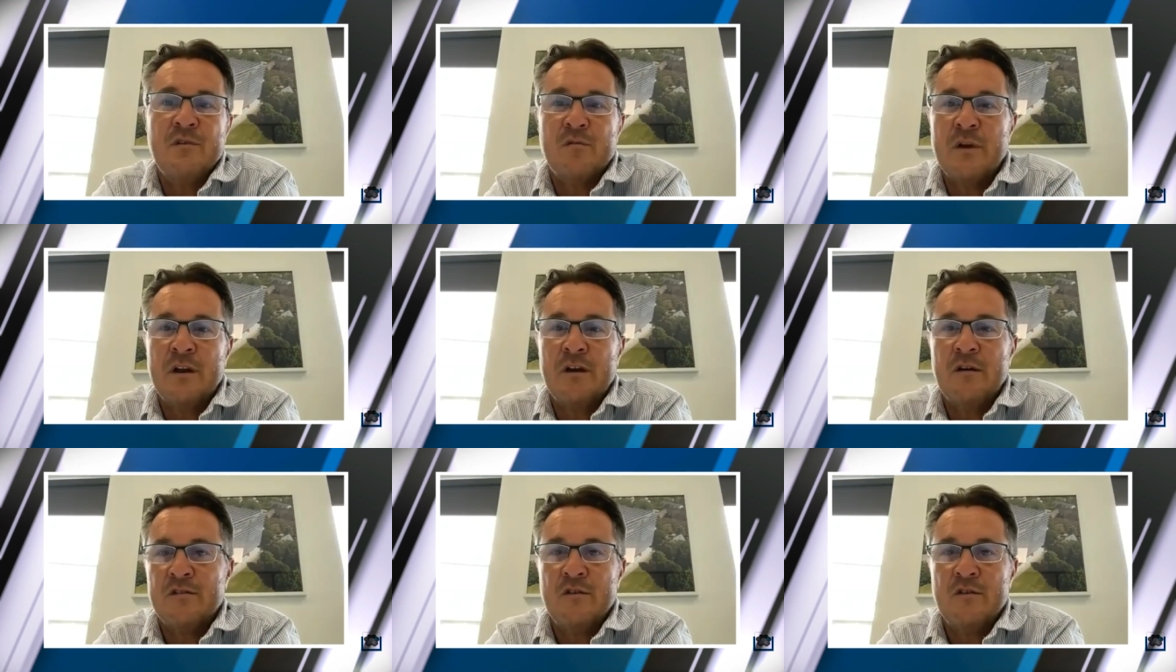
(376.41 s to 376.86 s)
was
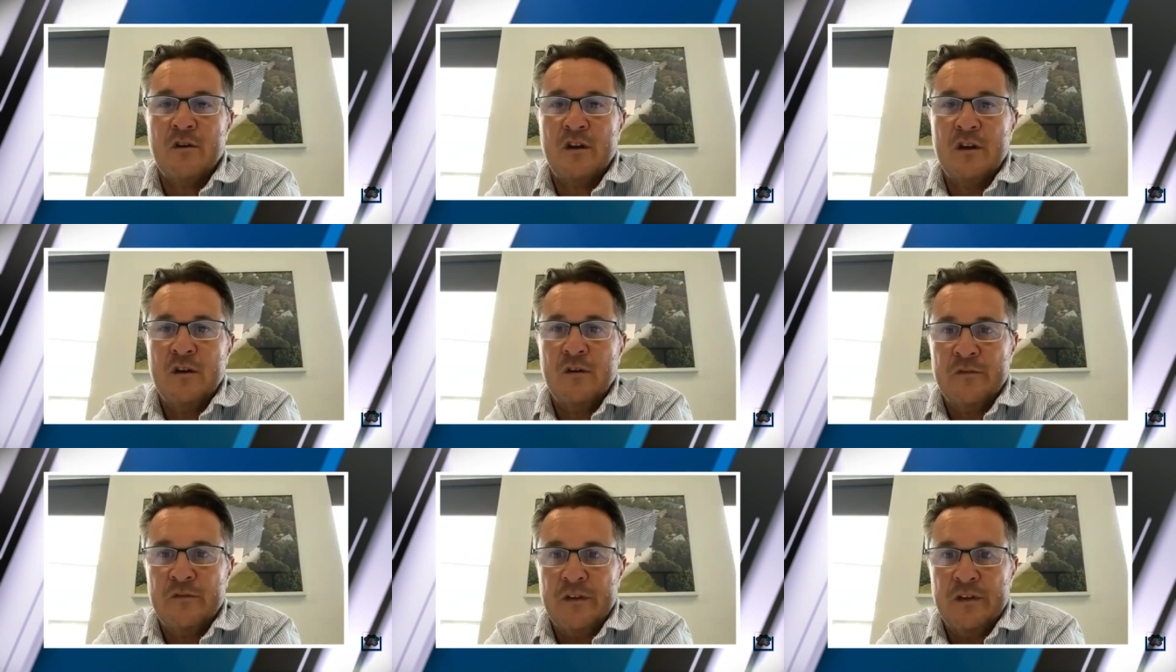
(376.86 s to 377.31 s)
when I was
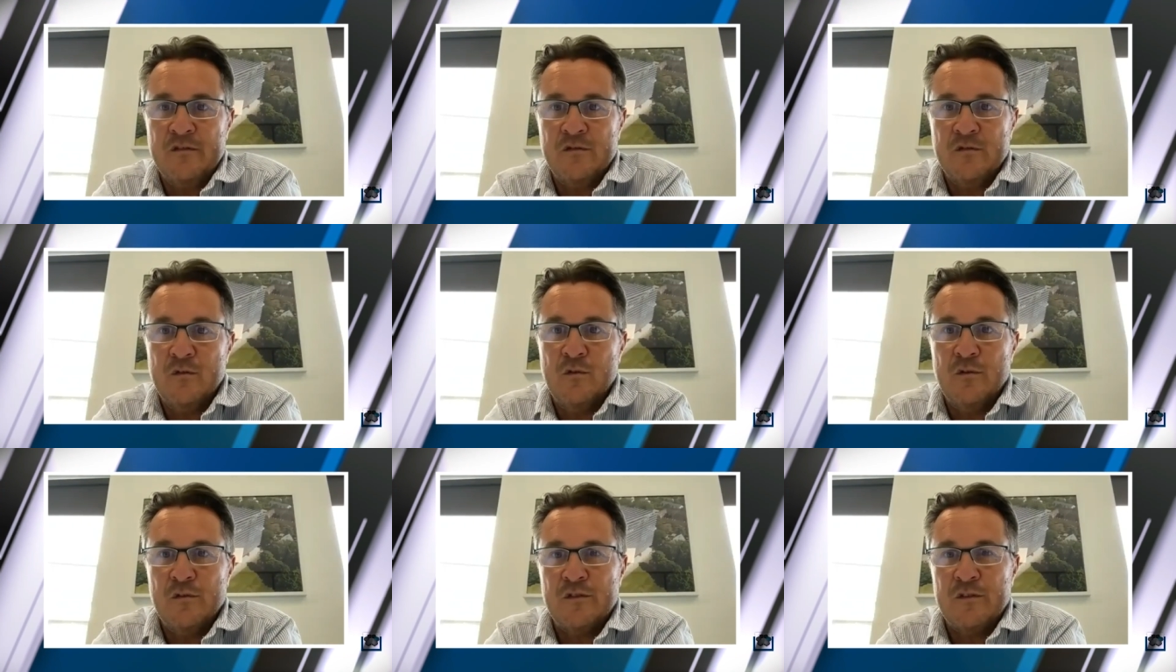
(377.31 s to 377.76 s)
knocking on these
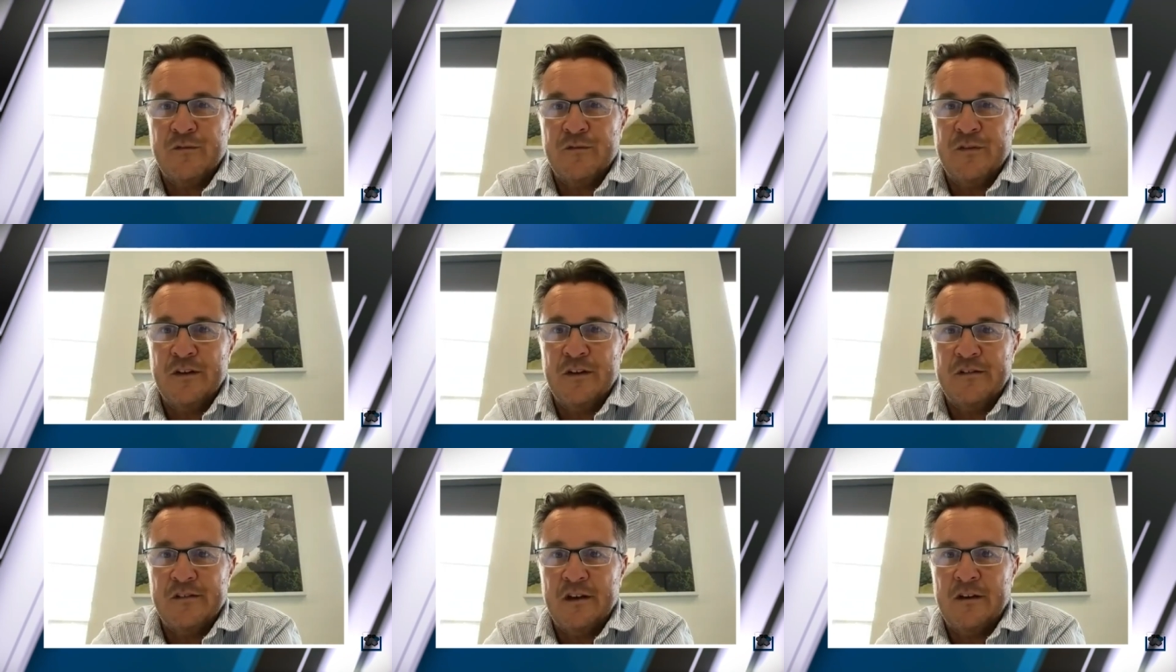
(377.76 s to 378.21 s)
doors, the
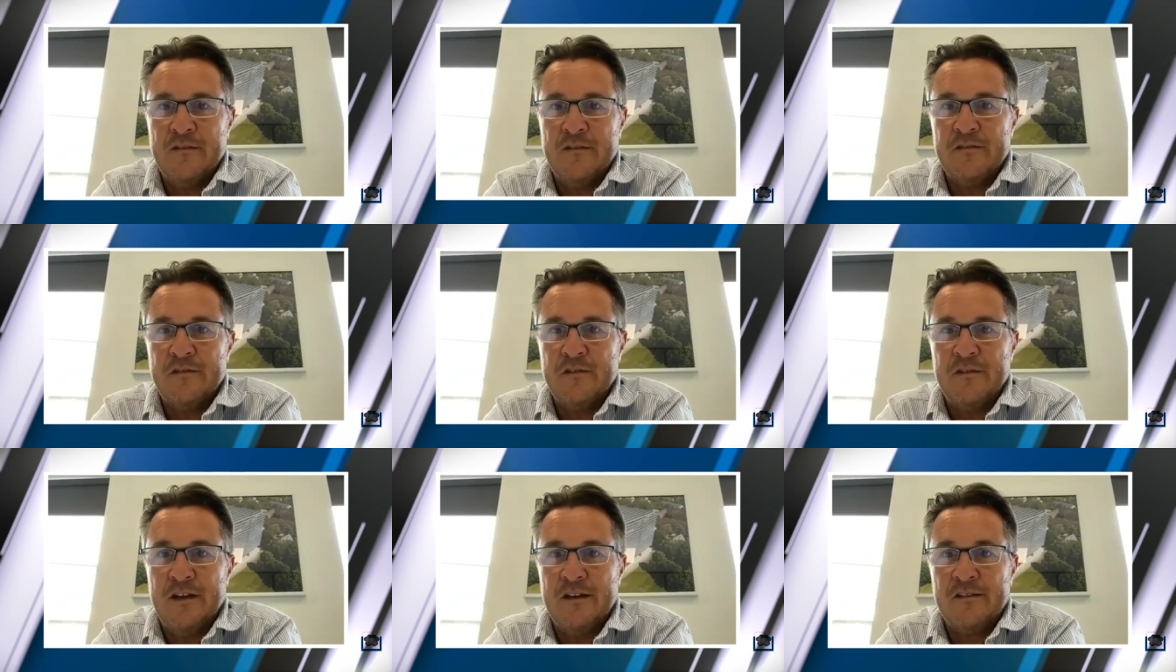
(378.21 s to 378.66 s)
first half
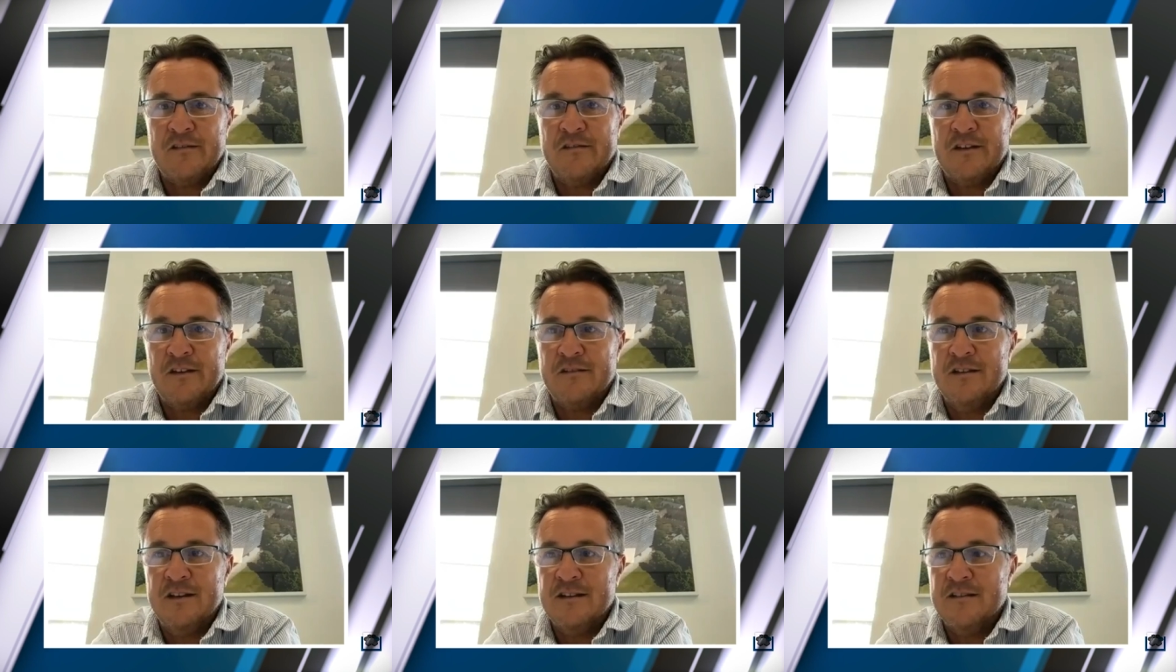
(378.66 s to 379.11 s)
of
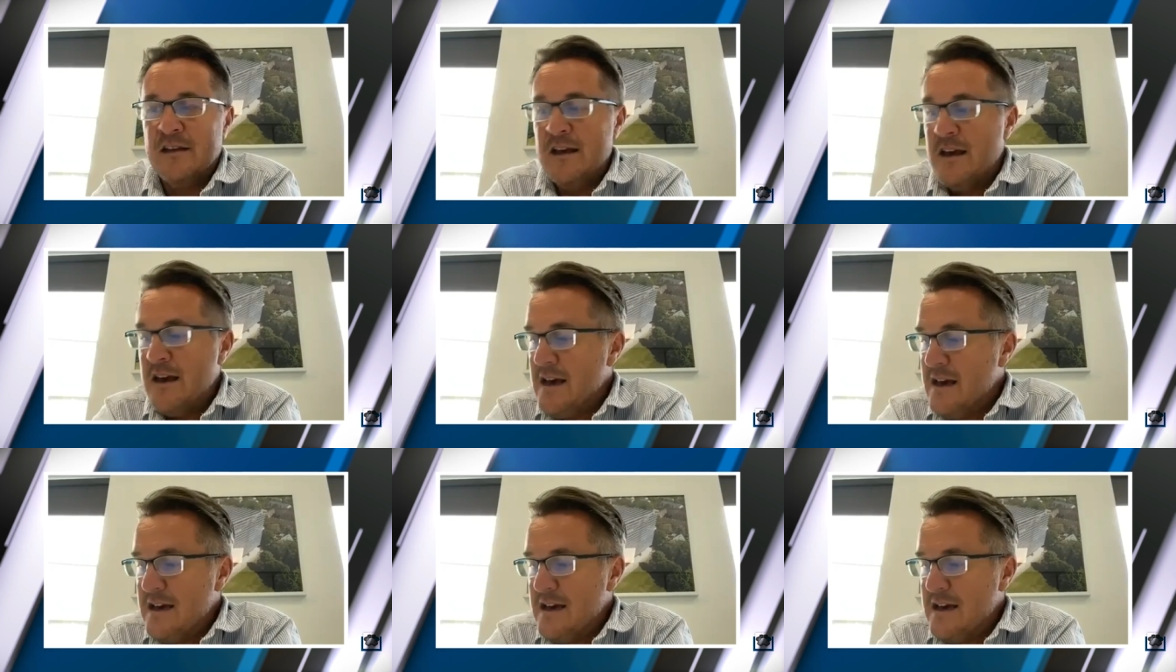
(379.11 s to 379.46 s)
2016.